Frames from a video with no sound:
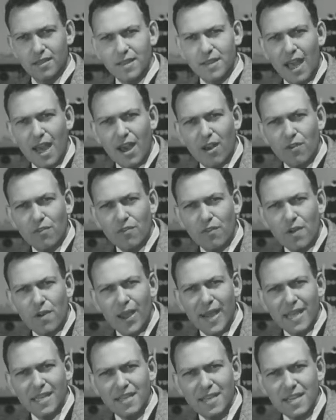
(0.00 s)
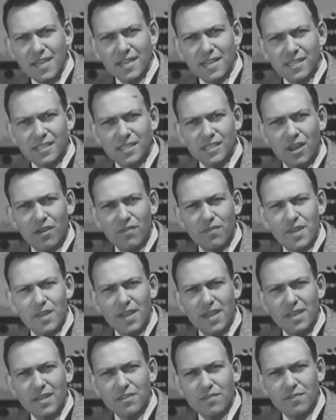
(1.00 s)
Now, if our ideas of
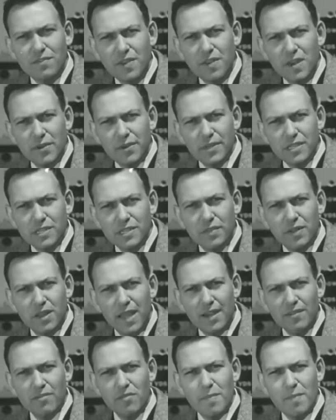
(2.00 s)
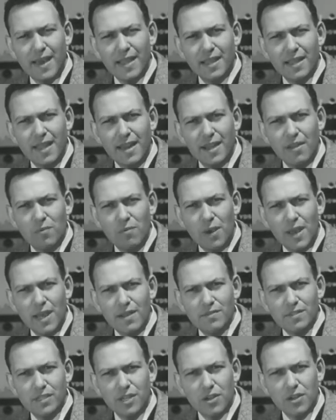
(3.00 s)
the interference of electromagnetic
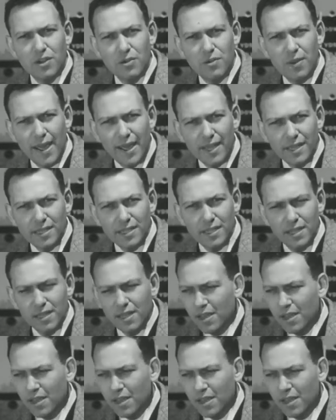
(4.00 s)
waves are correct,